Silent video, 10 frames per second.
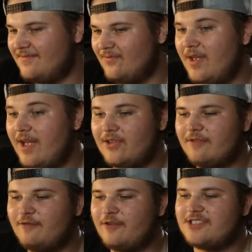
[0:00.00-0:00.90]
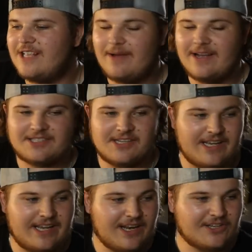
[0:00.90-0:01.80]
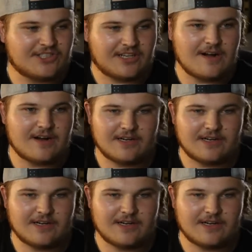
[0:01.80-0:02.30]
Yeah, on the first lap actually he lost the car.